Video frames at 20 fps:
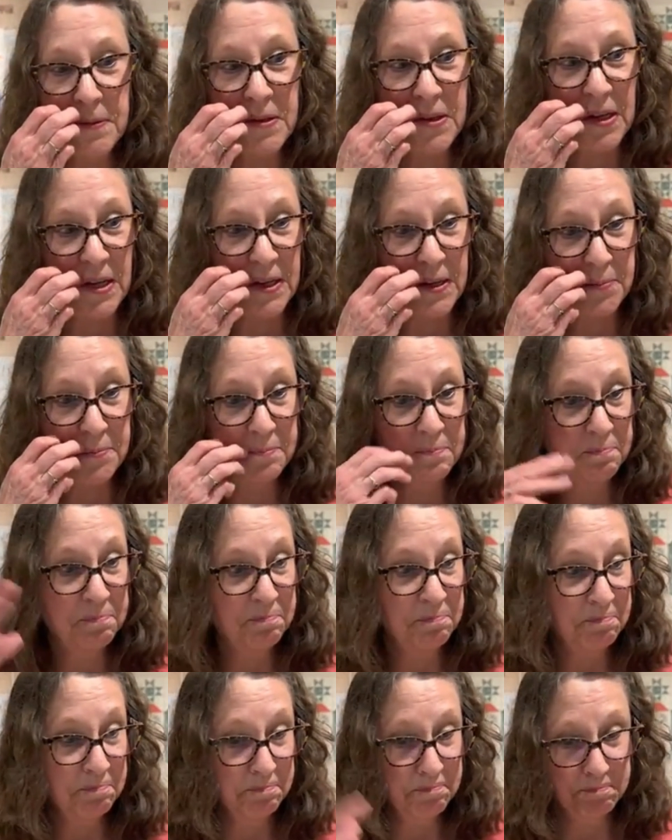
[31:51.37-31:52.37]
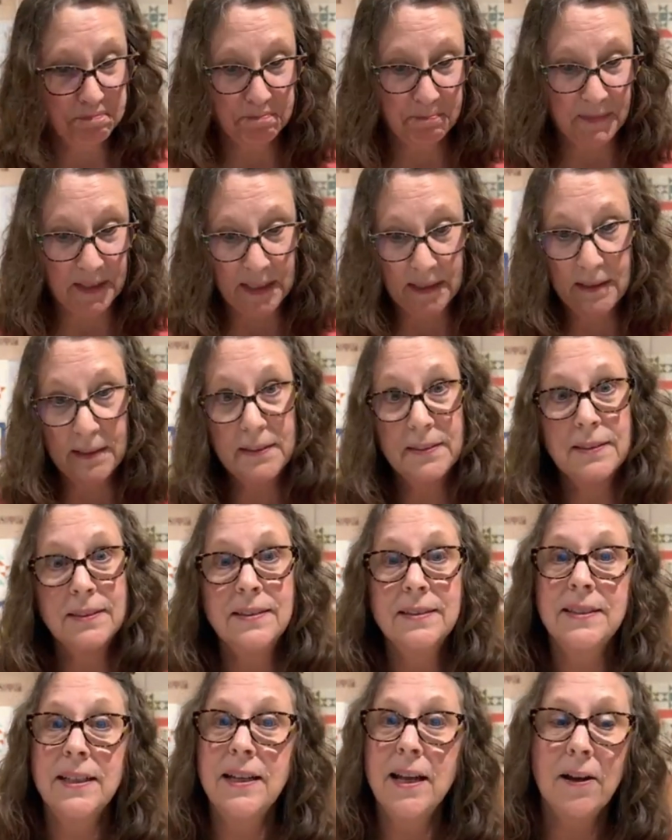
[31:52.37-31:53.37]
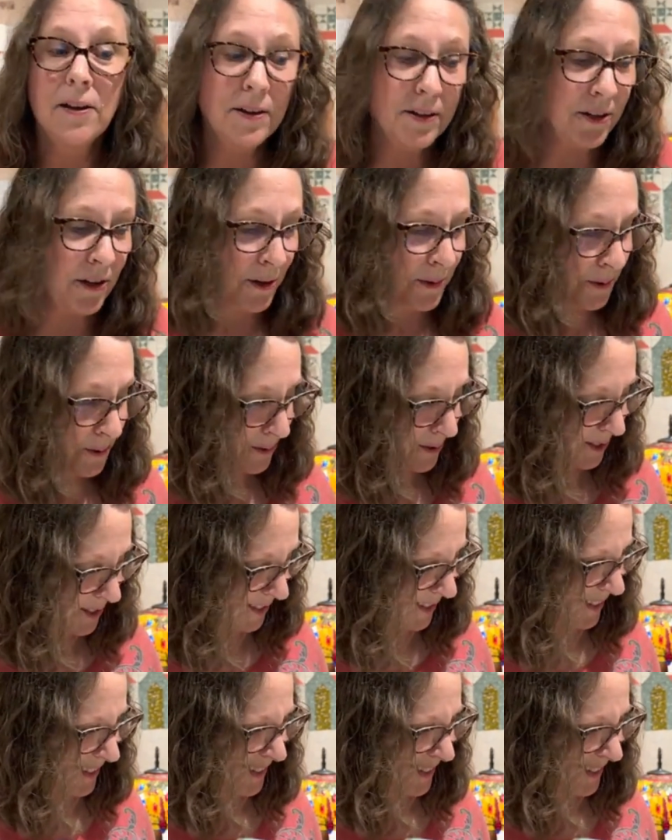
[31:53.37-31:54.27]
and see how it goes.